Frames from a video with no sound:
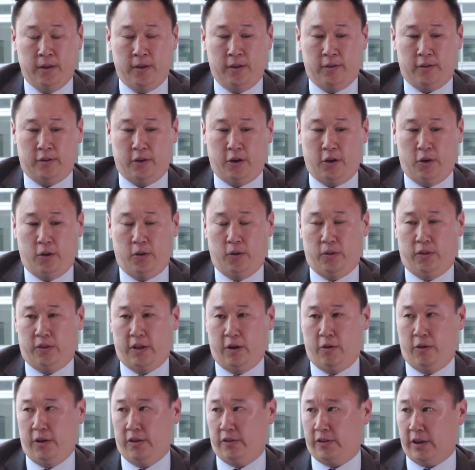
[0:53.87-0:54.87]
So
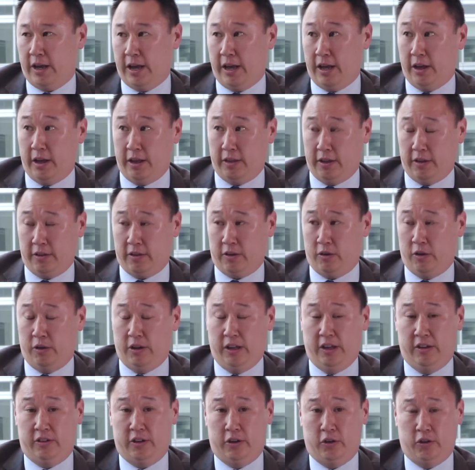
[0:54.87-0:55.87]
there is an
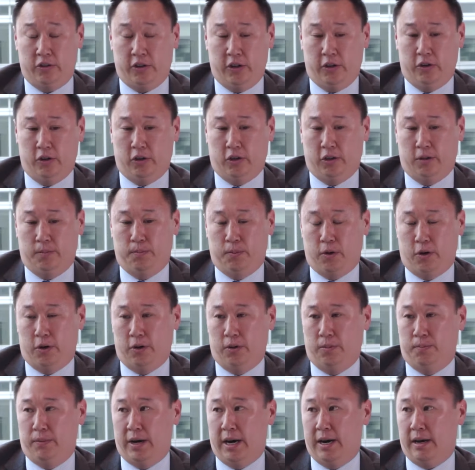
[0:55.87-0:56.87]
Aussie dollar
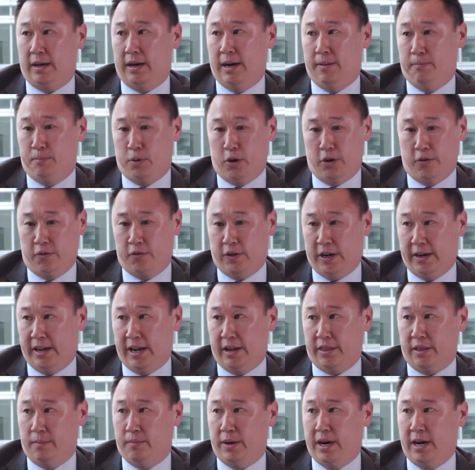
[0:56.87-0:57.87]
bond fund
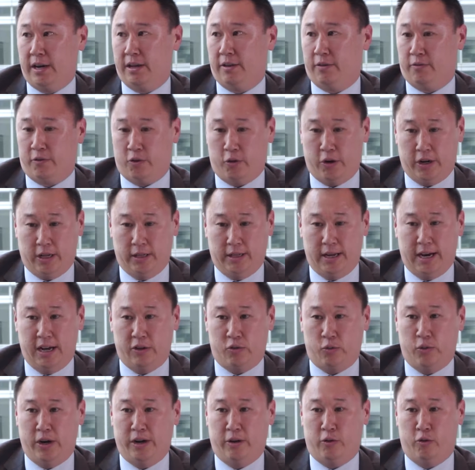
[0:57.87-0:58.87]
out in the market, quite a
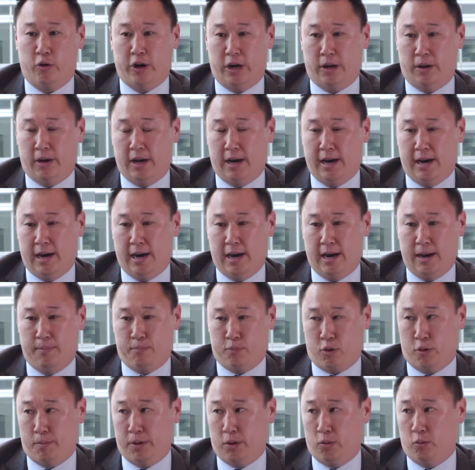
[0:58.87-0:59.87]
large one, quite a
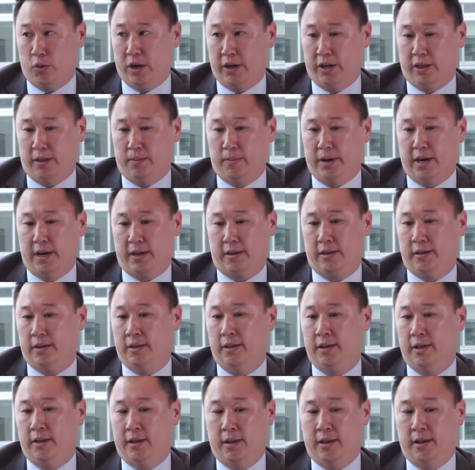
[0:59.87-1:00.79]
prominent one in the market.